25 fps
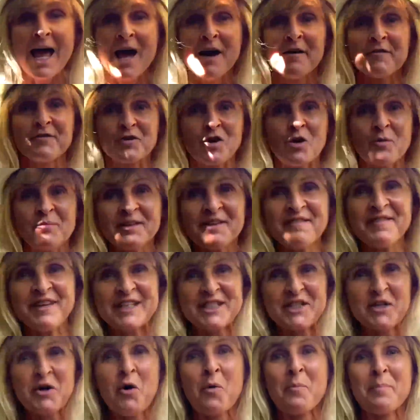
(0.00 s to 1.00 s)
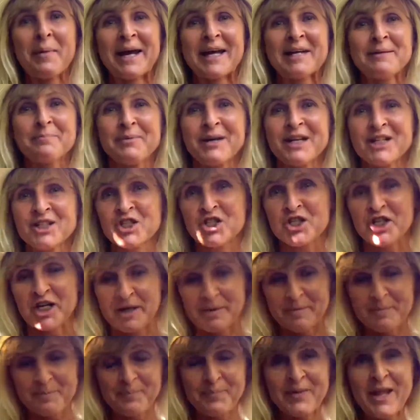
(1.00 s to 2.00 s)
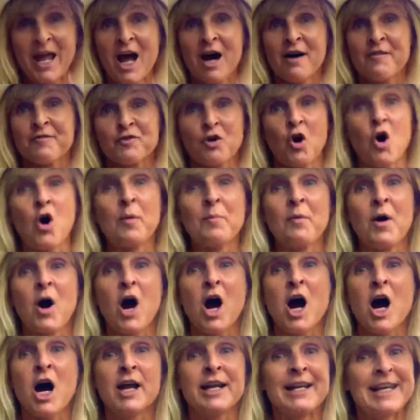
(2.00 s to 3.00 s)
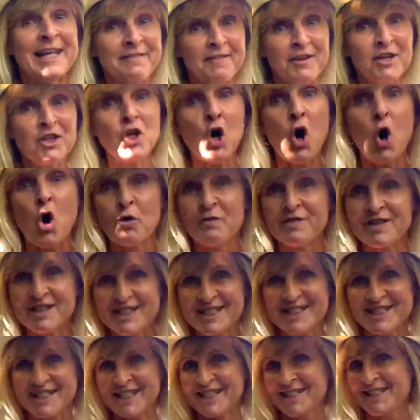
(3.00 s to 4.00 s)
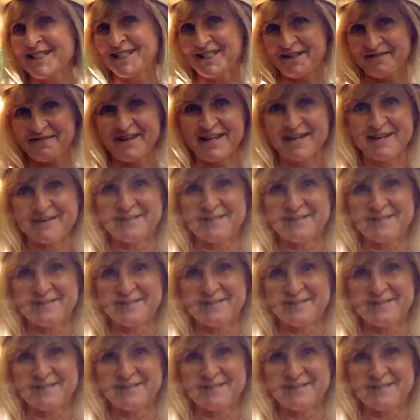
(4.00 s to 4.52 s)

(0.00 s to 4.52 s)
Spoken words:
from the video made by Jim from Living Overseas TV.